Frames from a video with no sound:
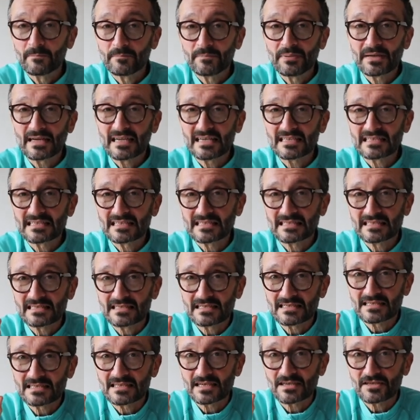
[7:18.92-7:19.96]
But it's
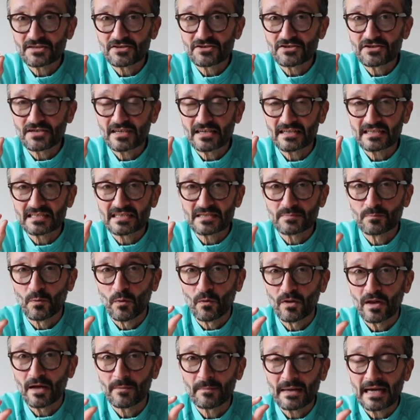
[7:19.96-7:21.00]
such a
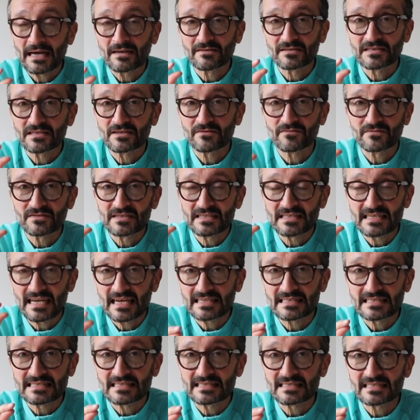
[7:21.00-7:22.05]
small amount of
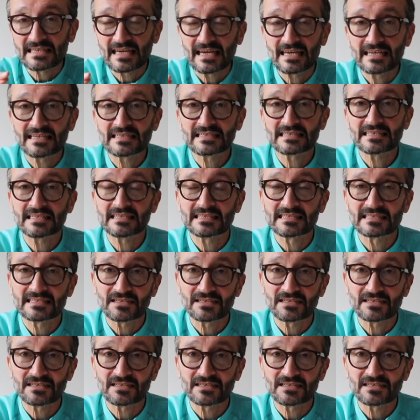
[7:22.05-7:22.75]
test cases,